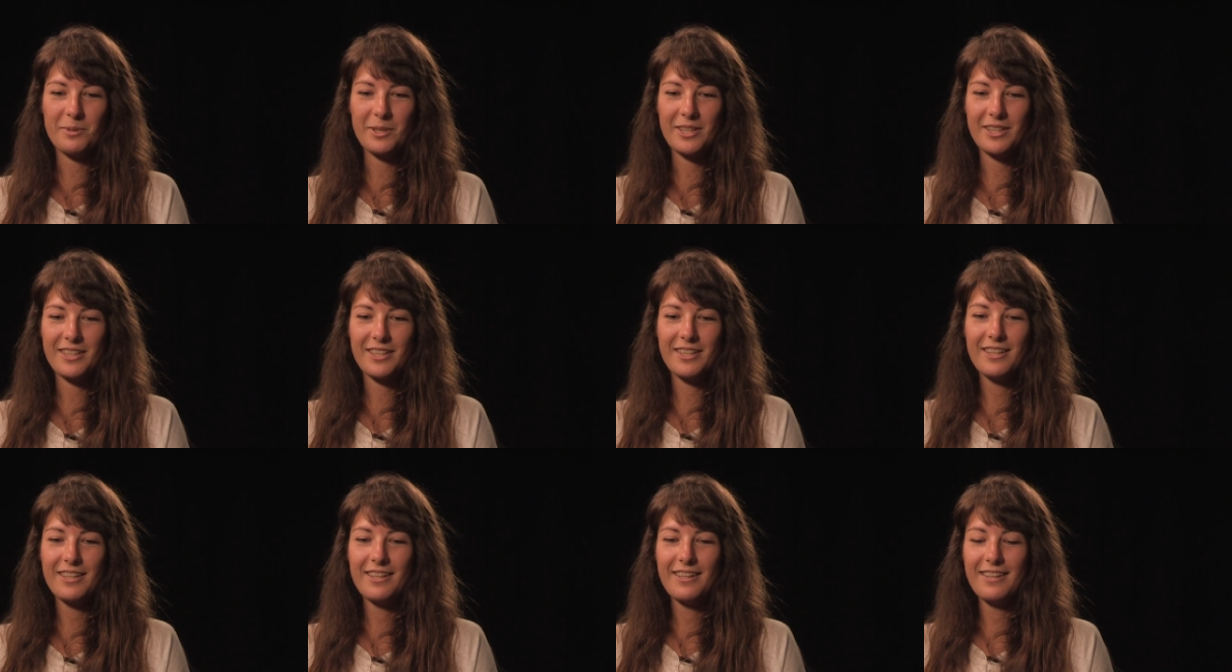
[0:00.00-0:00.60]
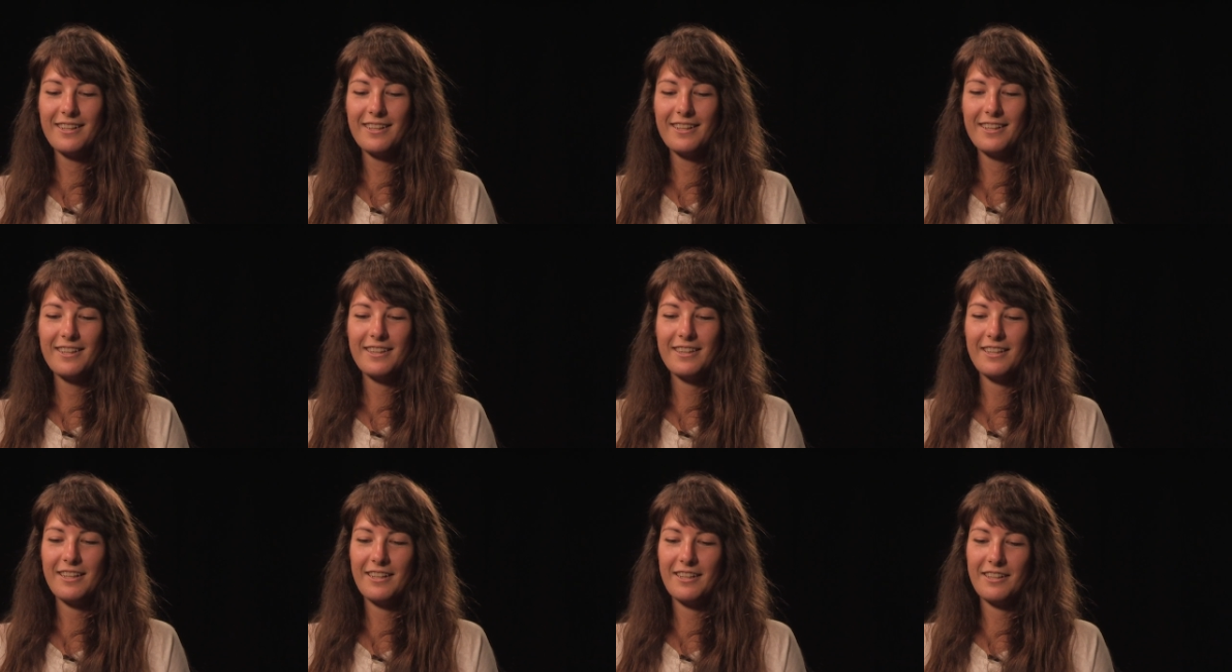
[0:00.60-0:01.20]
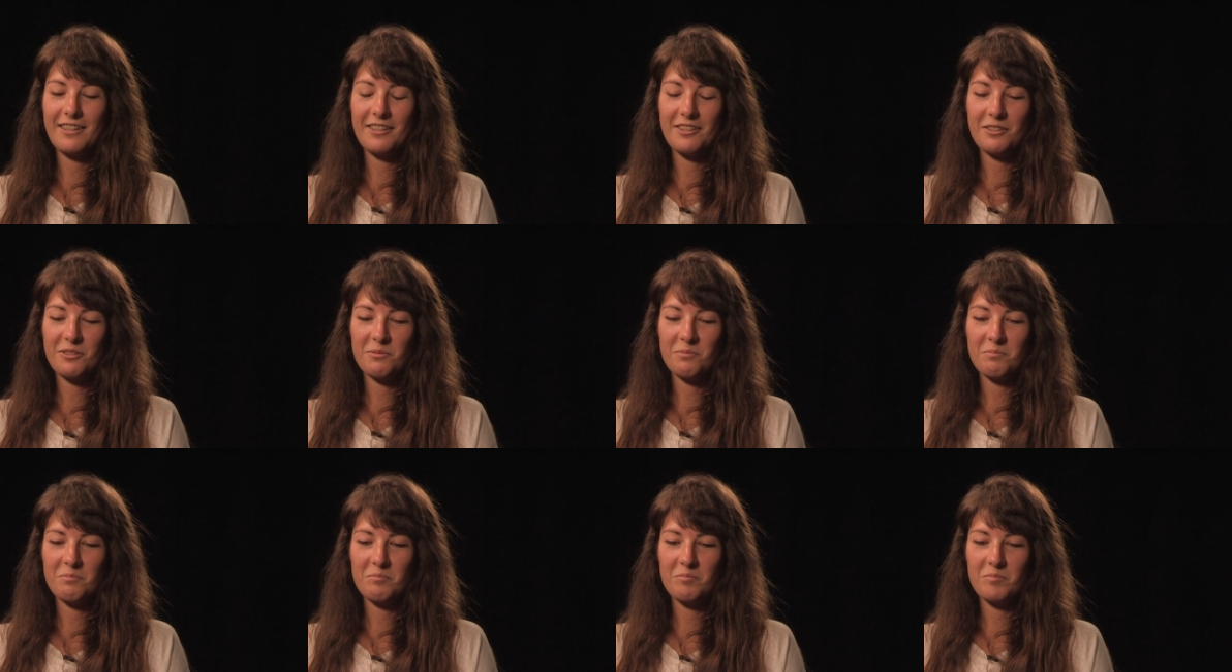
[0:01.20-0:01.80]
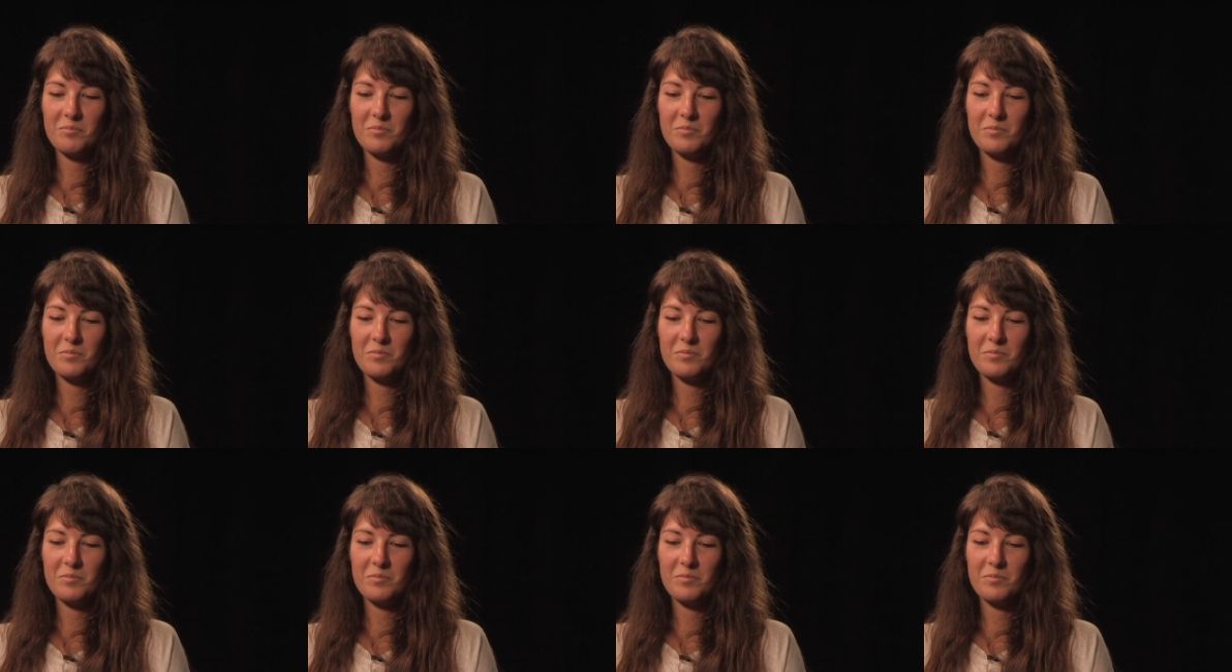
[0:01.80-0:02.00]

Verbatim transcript: but, um,